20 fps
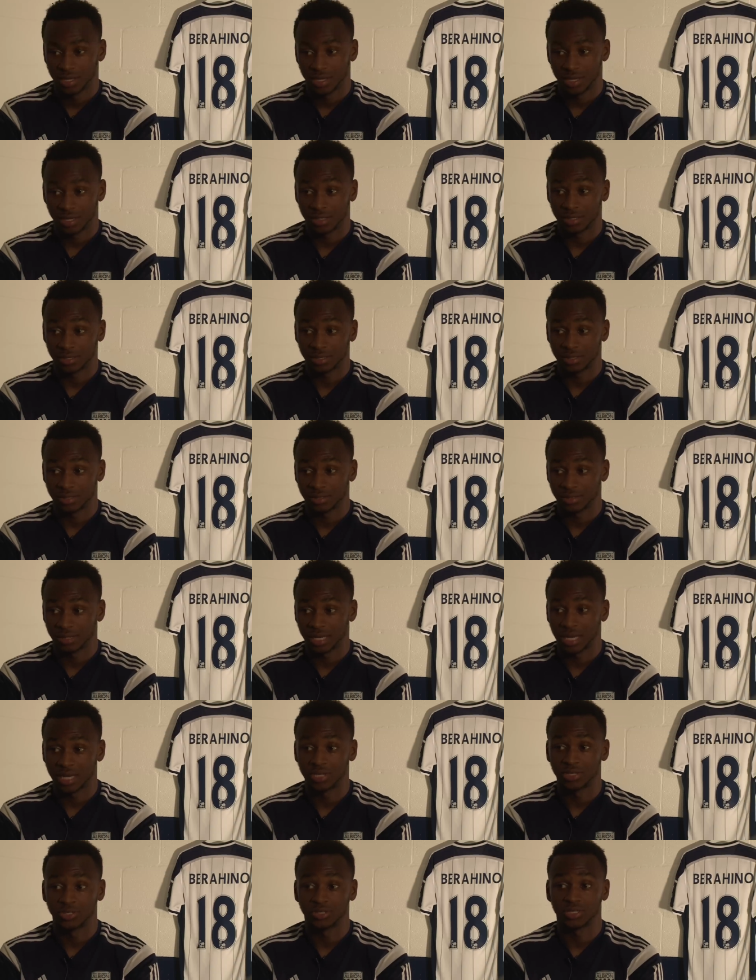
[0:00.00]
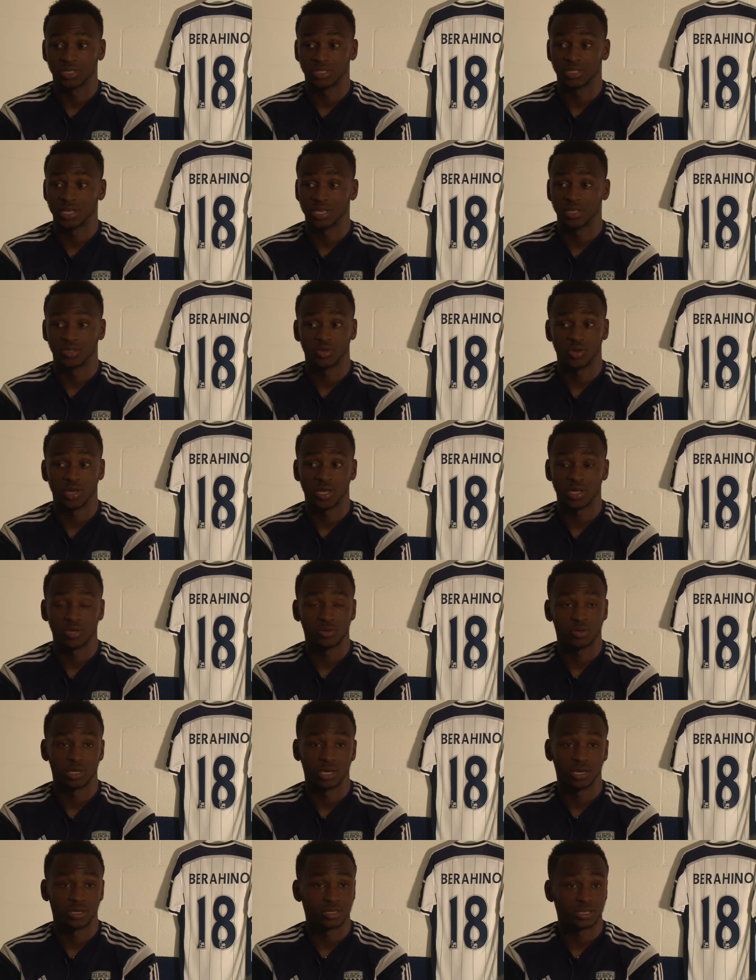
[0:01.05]
And I can just say to
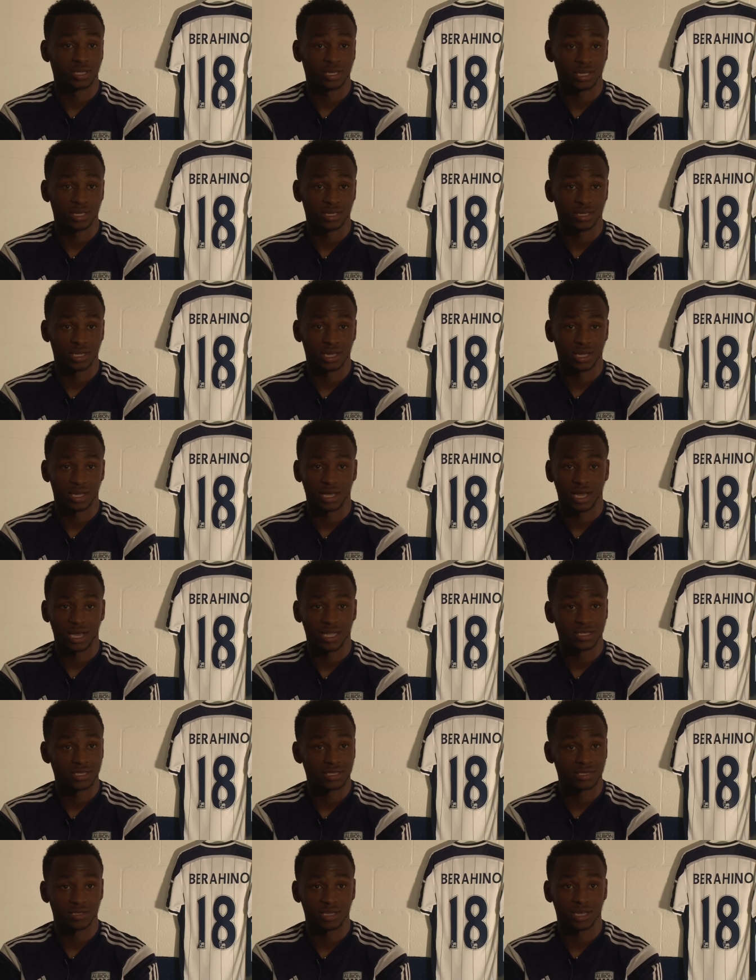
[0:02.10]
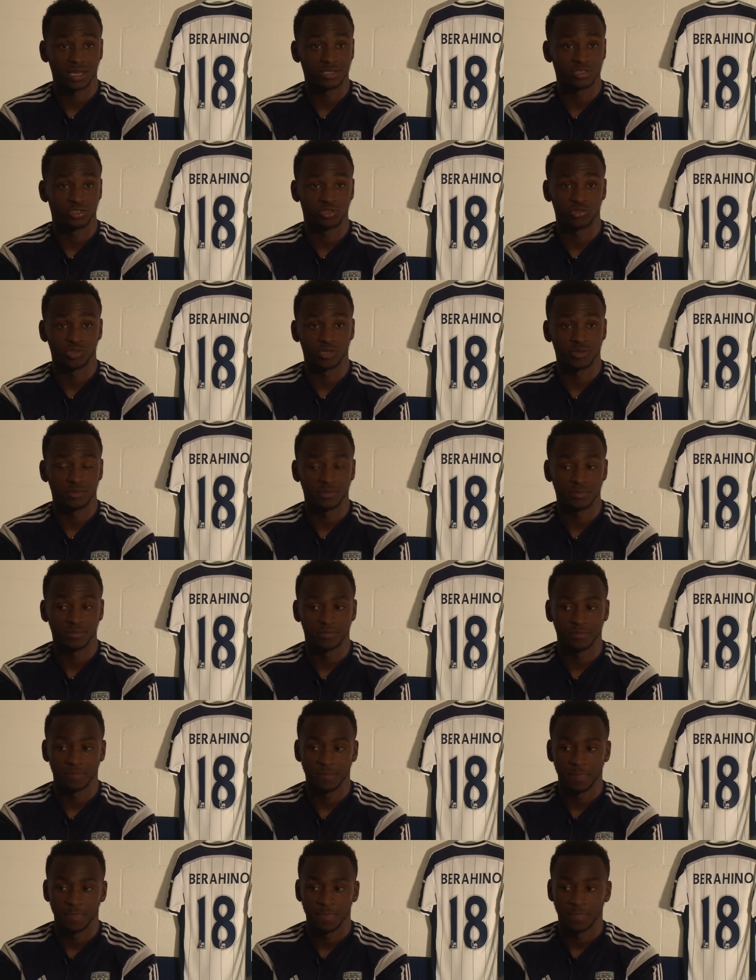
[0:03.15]
anyone out there that has a dream,
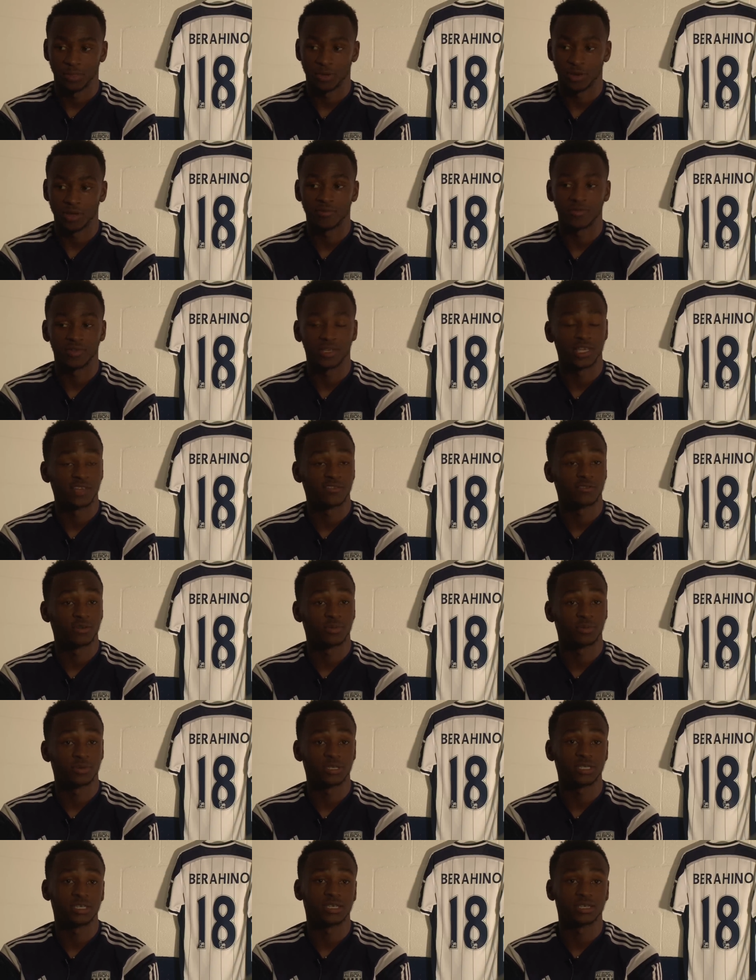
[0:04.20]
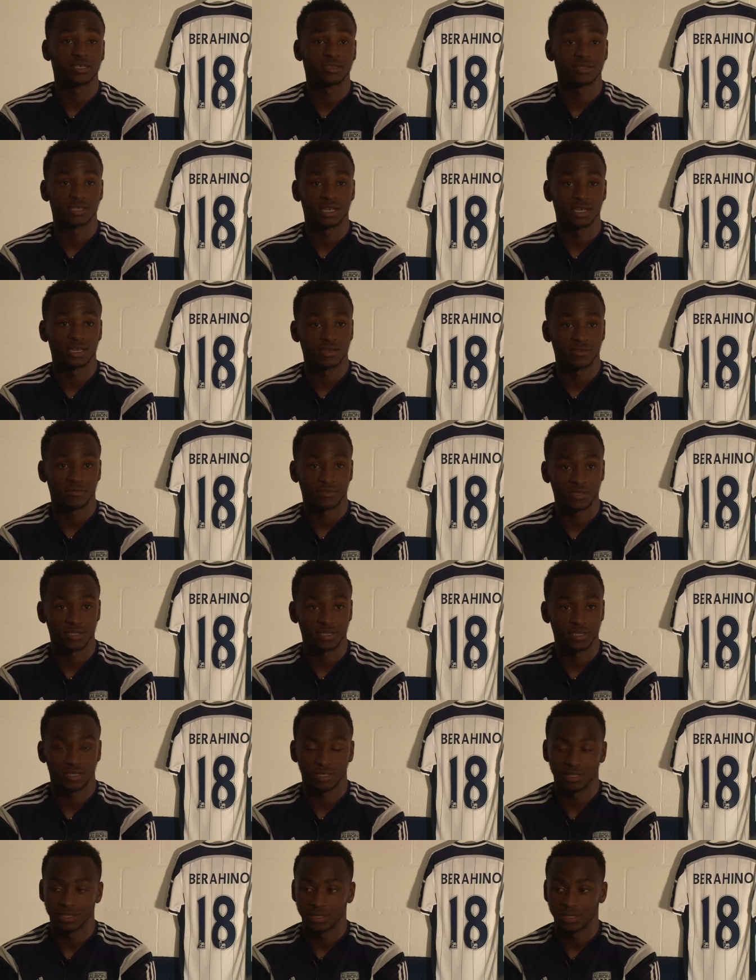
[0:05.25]
don't ever give up on it, because I never
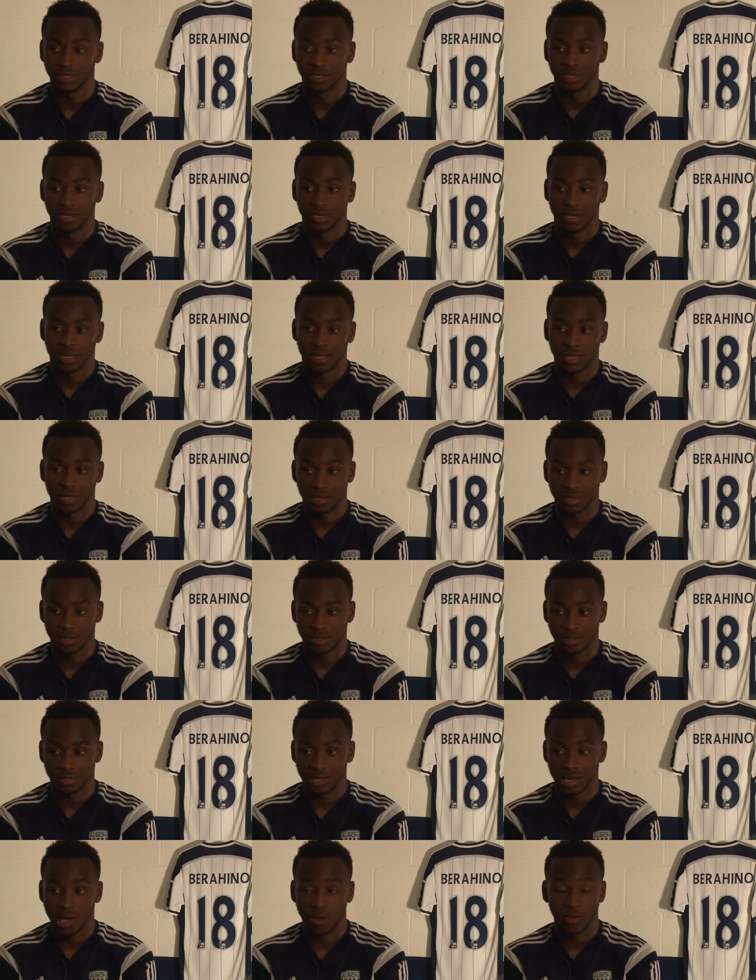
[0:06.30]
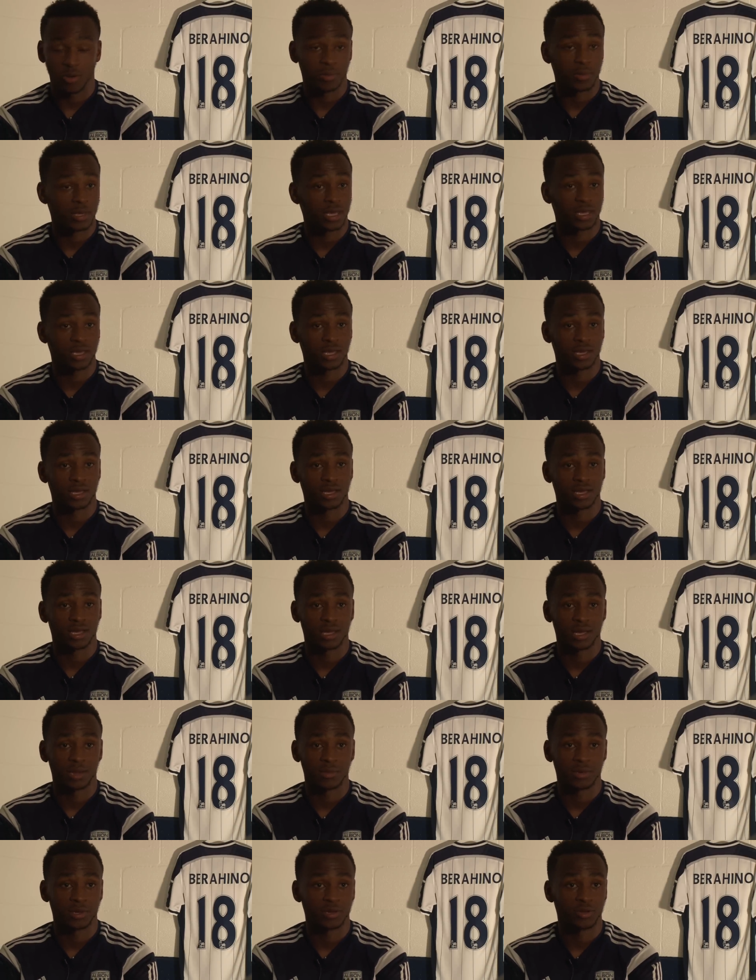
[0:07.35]
did. And now I'm here,
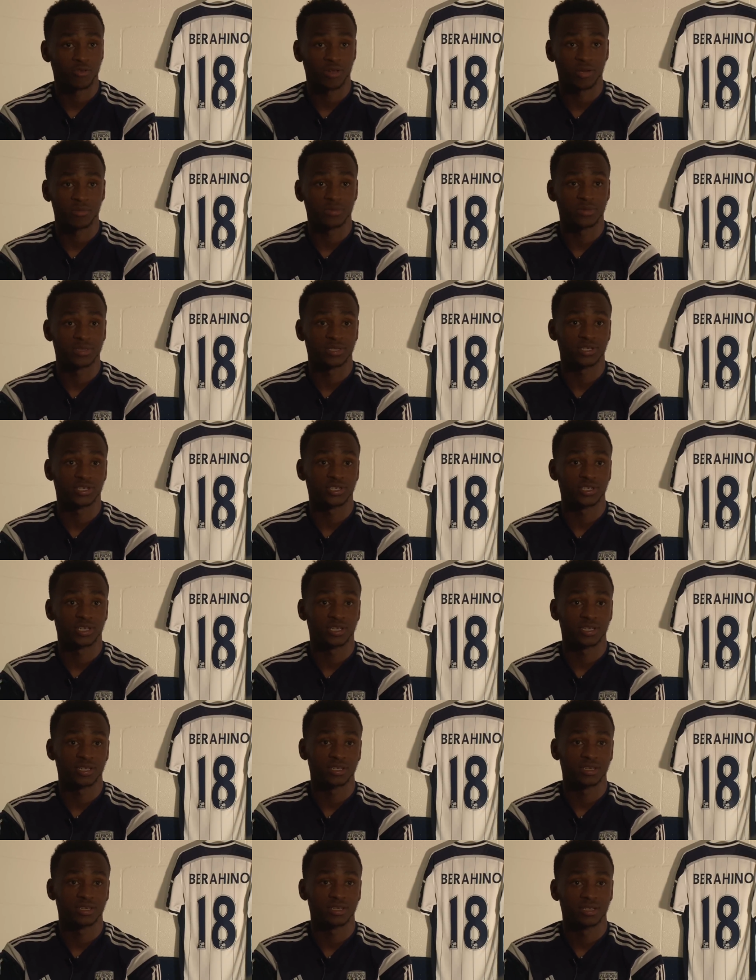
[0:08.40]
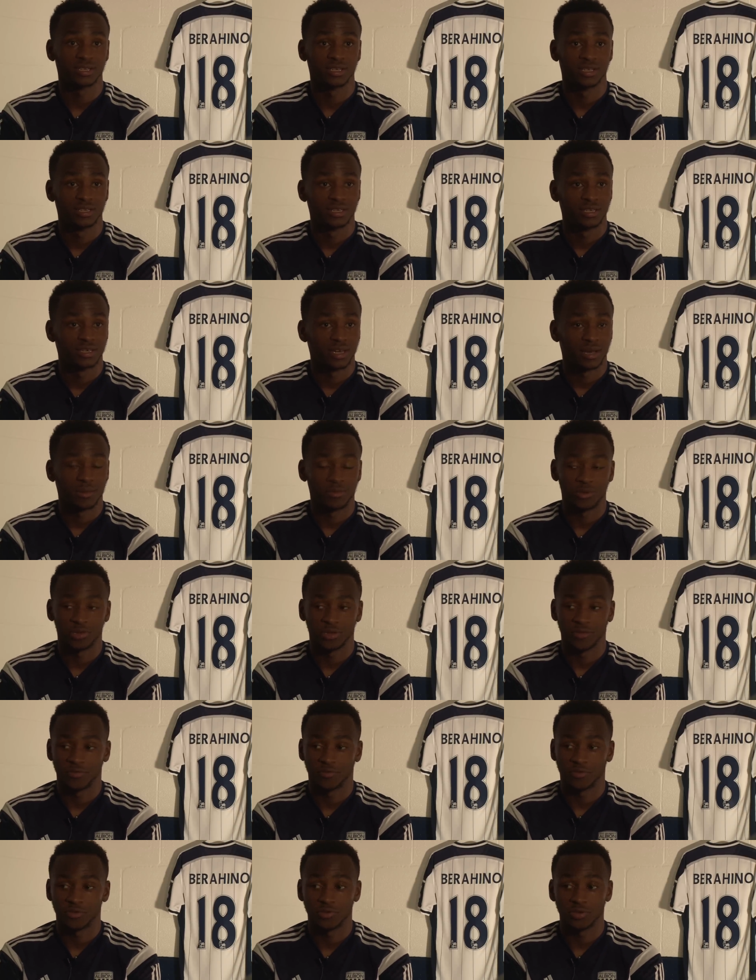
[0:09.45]
I'm in a great position, and I'm
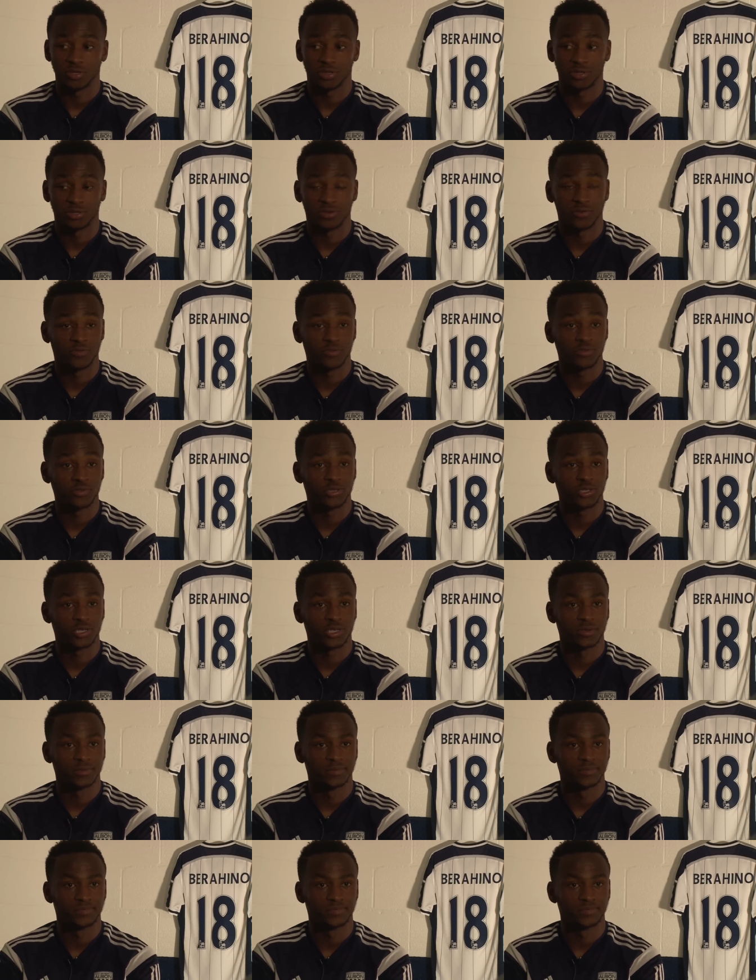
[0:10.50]
looking forward to the future.